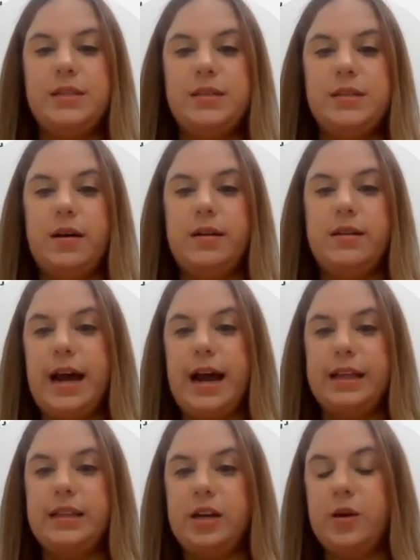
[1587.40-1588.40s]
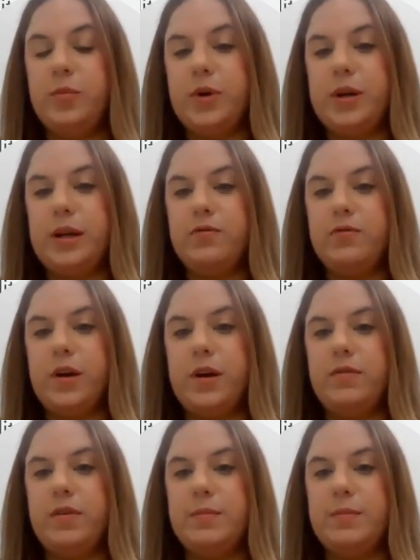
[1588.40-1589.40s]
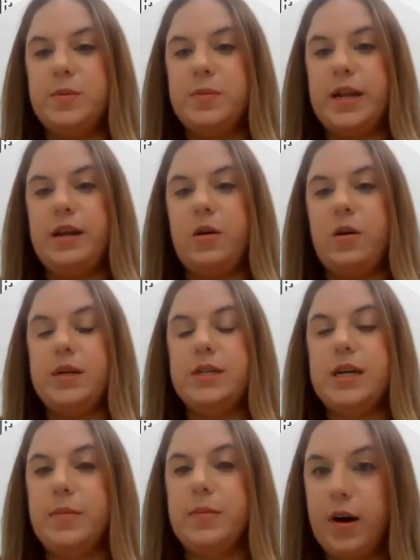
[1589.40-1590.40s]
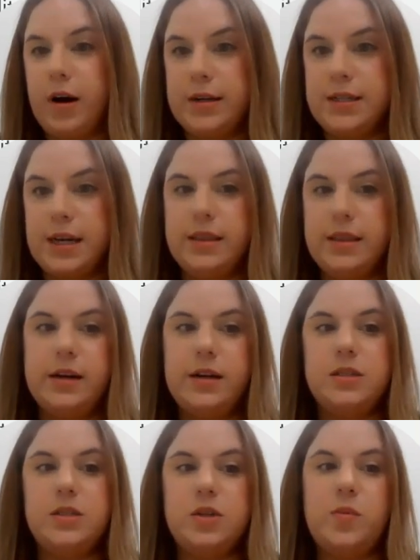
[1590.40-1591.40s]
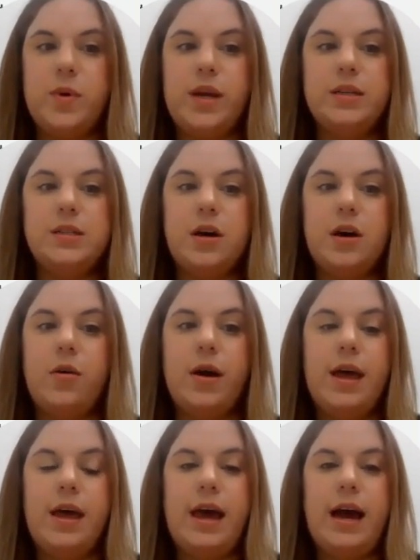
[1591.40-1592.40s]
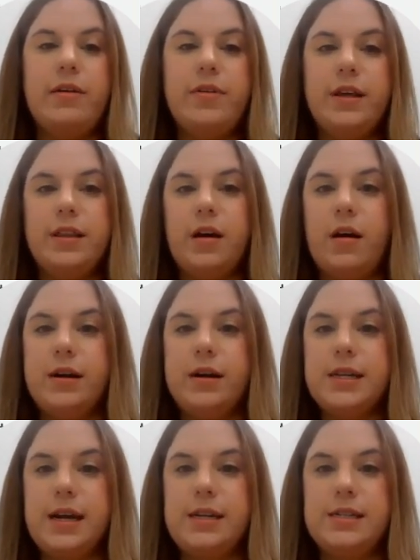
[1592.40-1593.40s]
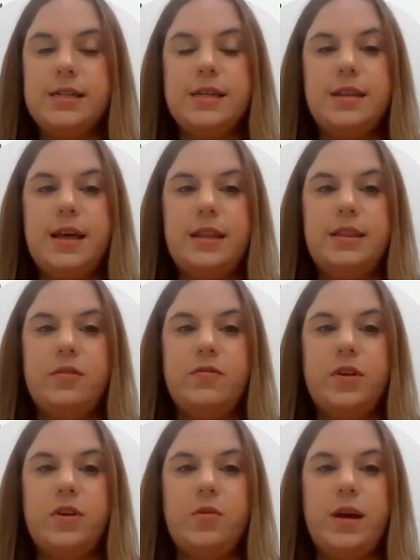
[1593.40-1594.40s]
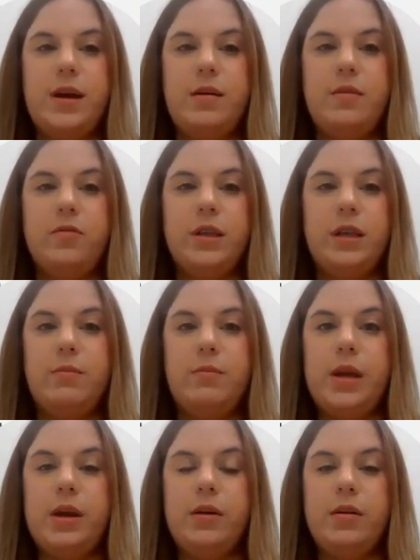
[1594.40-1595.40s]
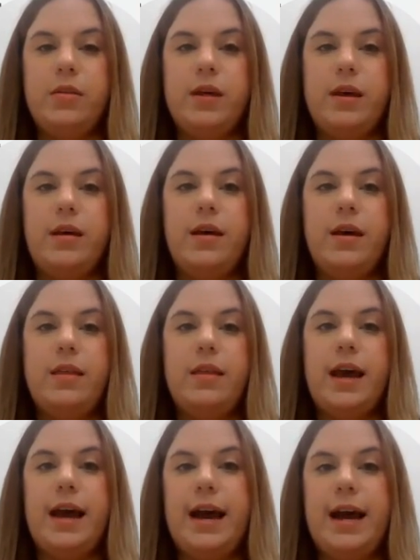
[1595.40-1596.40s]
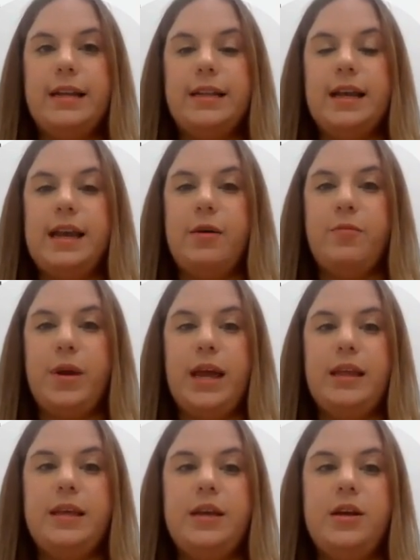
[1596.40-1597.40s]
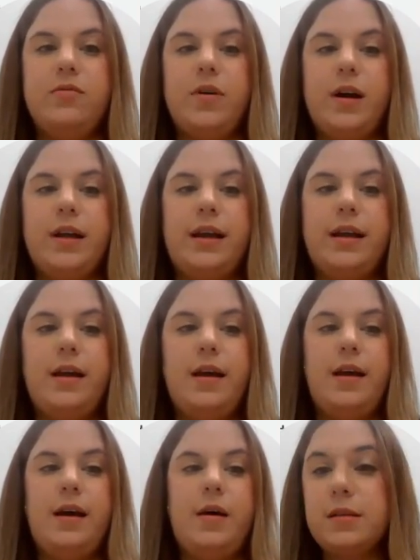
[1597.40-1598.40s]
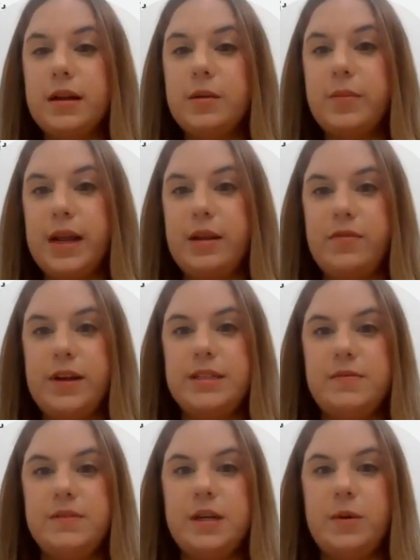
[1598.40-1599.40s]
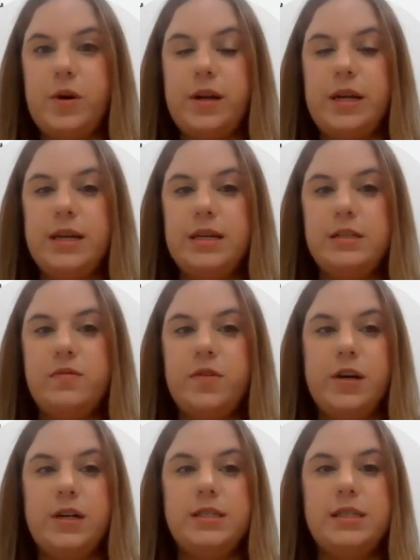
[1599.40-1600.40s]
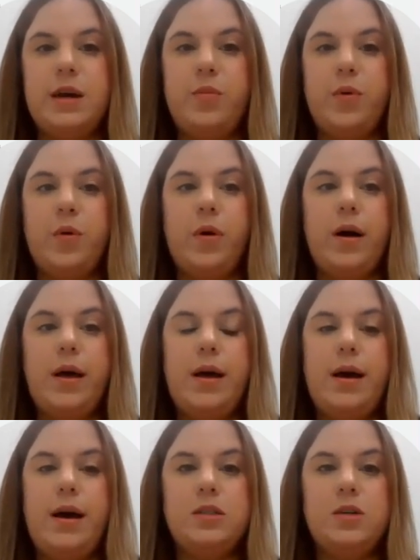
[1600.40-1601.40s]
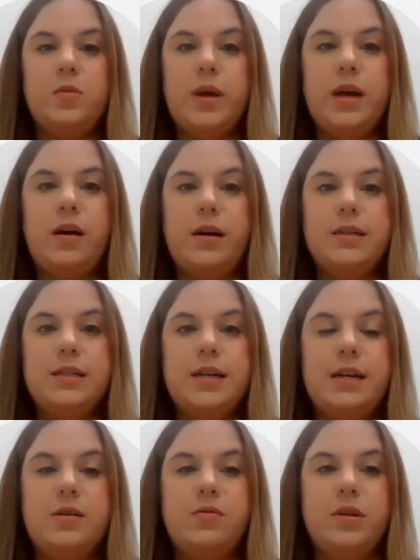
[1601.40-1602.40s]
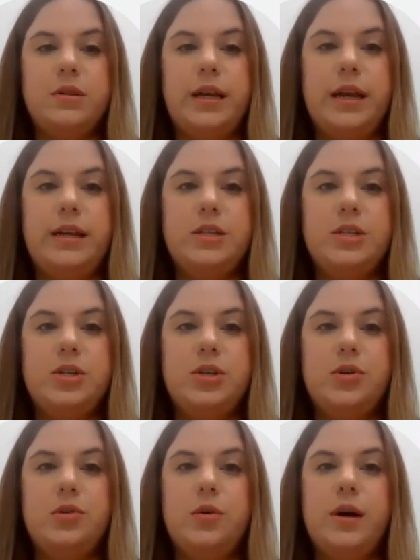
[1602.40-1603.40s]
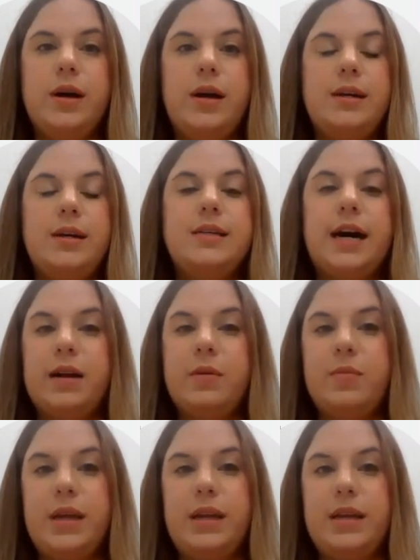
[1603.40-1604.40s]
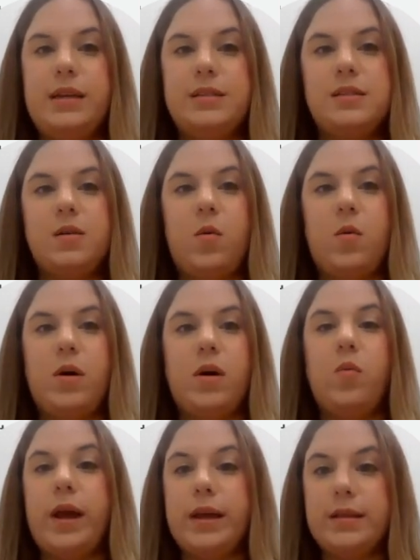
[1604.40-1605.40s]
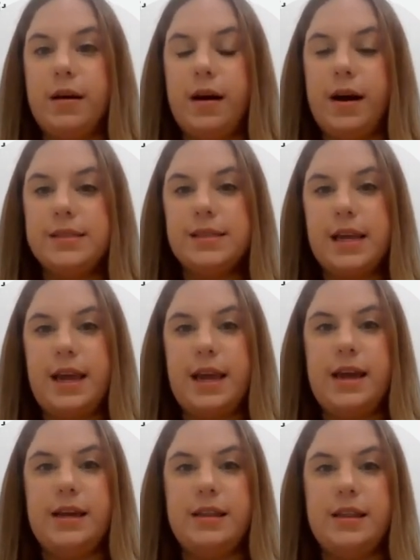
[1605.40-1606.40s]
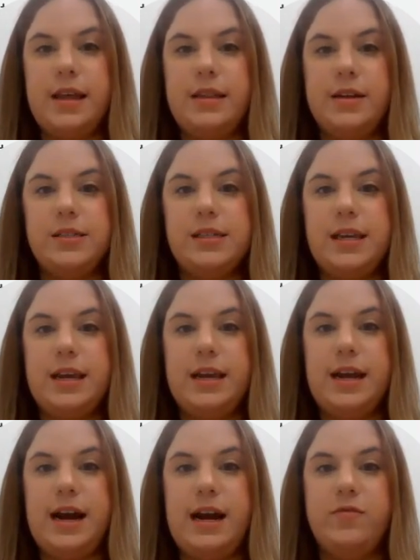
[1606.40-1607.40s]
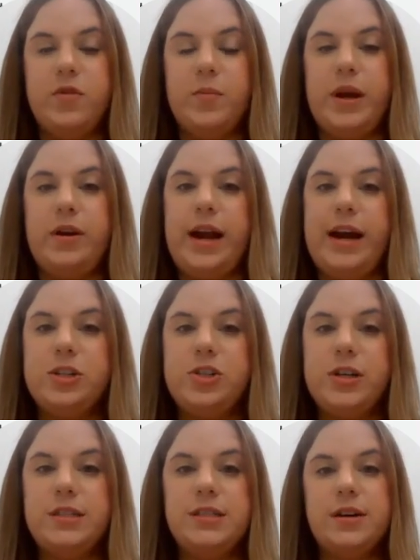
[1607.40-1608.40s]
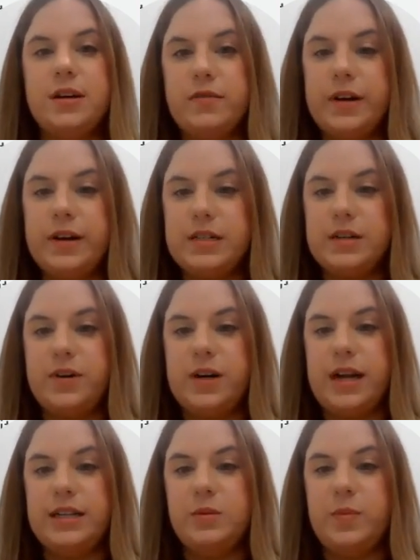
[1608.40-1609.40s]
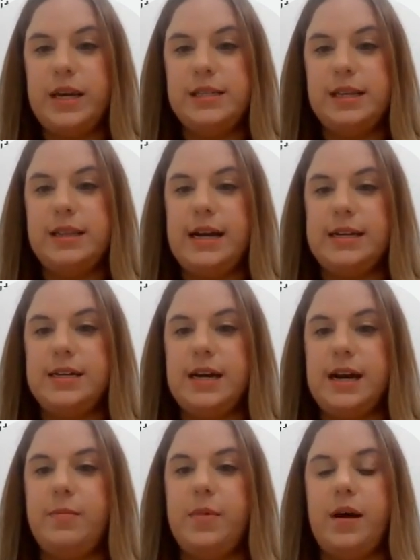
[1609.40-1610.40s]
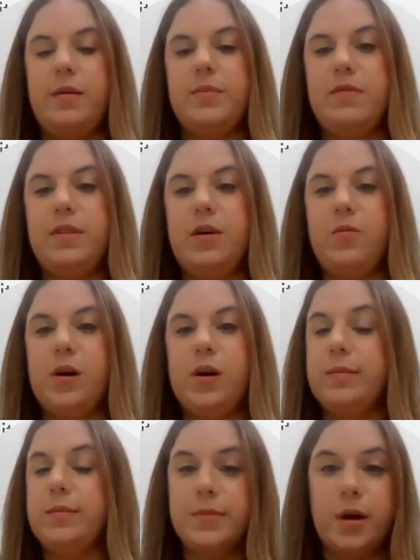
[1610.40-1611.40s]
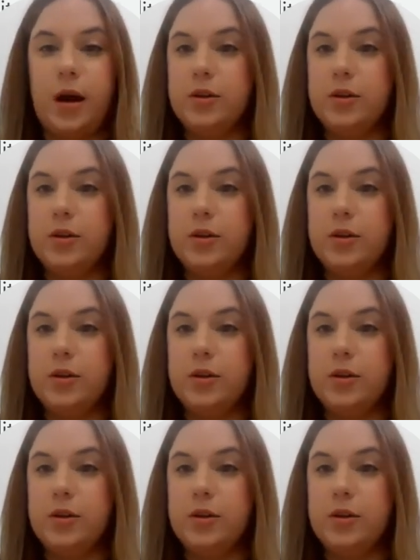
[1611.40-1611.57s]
based on the ad that you're putting in front of them, depending on what type of content they're consuming. So having the content that they're viewing really mirror the ad and the campaign that you're running has a lot of benefits. If someone is, for example, consuming content related to diabetes or weight loss, and then they're seeing an ad for bariatrics, they're in a very different headspace at that time than if they were